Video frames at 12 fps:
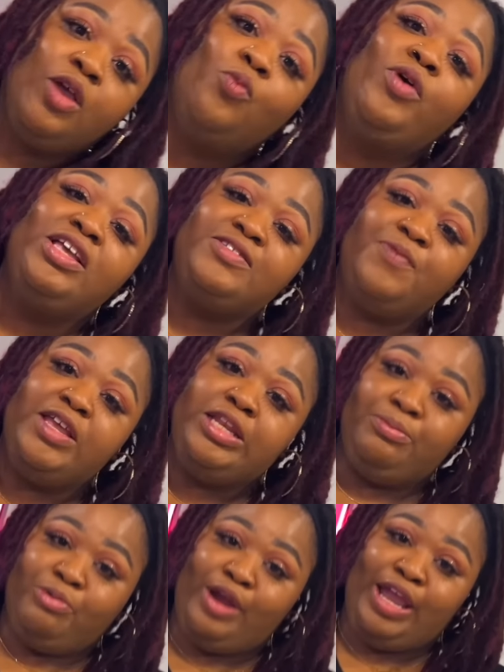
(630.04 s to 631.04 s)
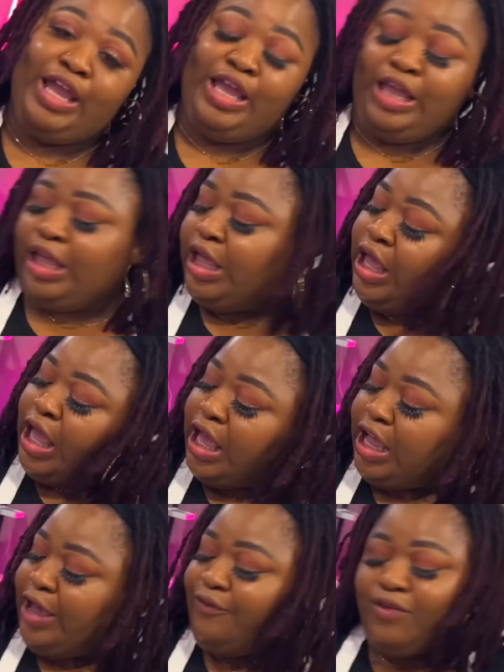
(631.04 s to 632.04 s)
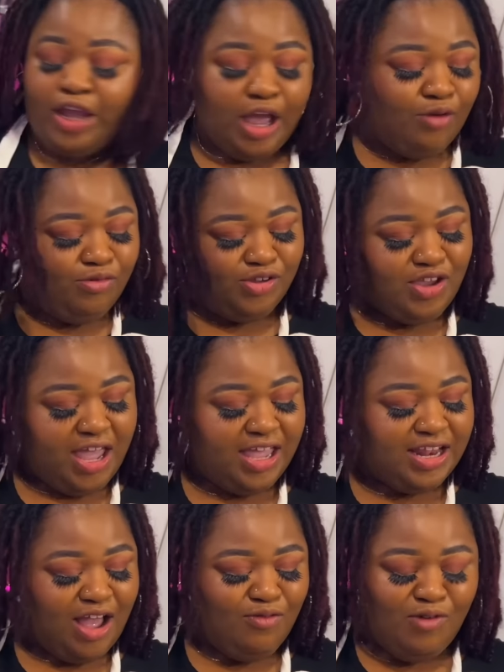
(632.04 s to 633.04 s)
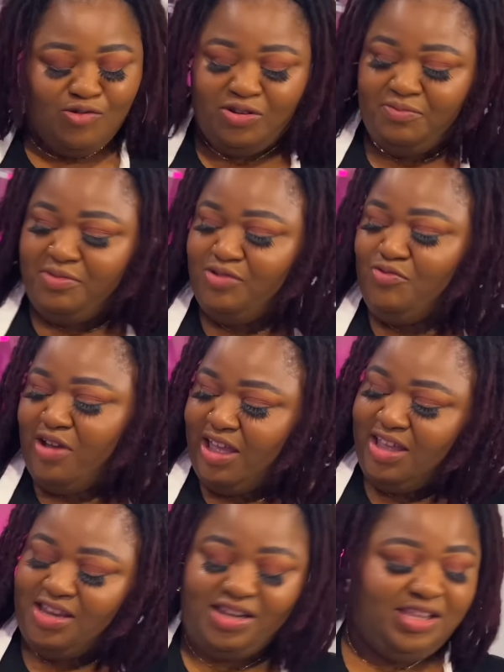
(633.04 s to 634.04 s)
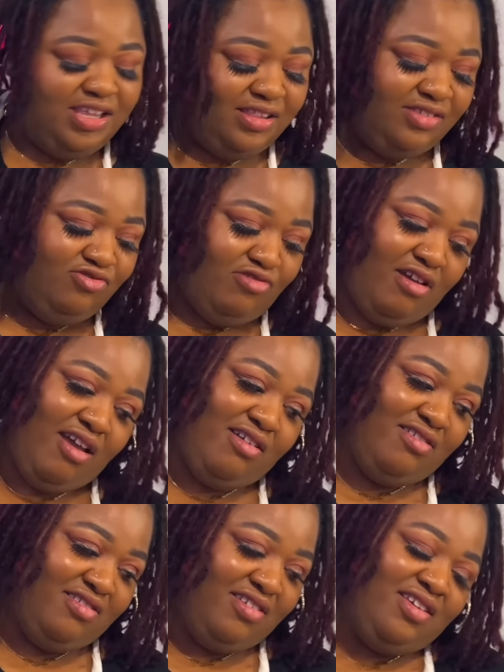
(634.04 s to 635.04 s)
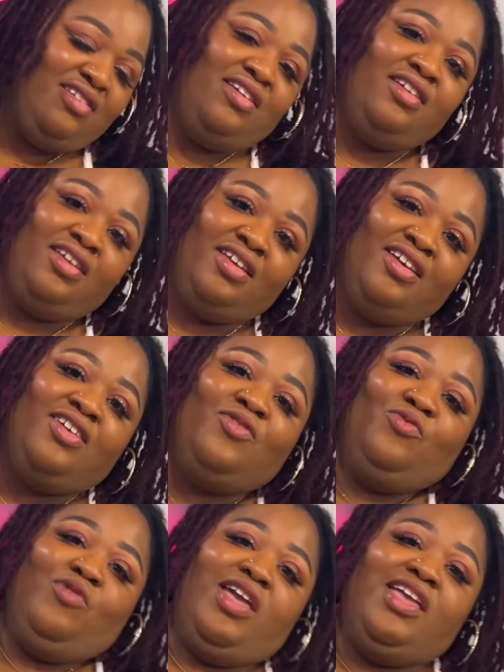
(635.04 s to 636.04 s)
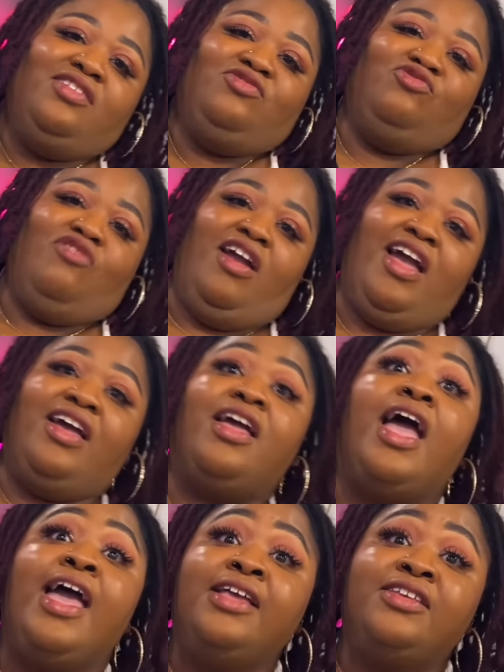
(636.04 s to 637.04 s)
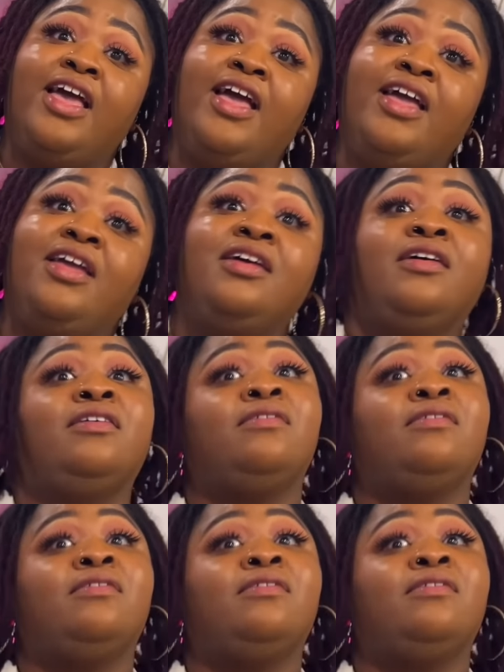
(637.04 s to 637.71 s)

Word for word: We spitting the bread. I gotta figure out which hand I want to be wet and the other dry. Wet, dry. A J,